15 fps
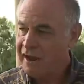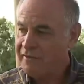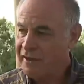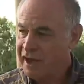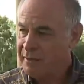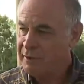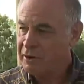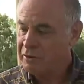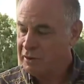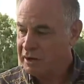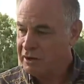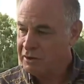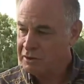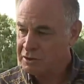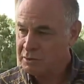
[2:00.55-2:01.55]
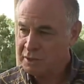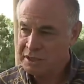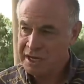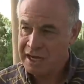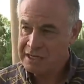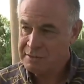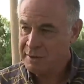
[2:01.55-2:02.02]
on the Hamakua coast,
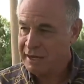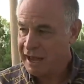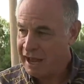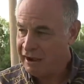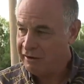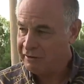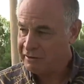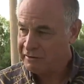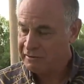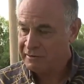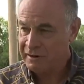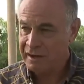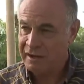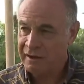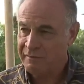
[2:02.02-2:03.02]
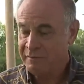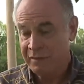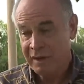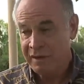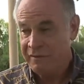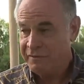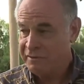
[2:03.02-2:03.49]
which has been out uh,
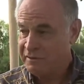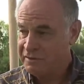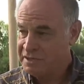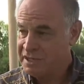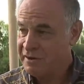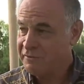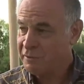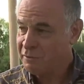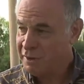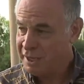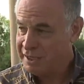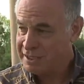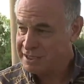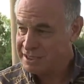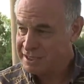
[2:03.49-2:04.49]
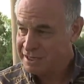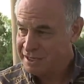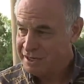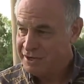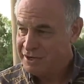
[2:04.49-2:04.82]
for several months.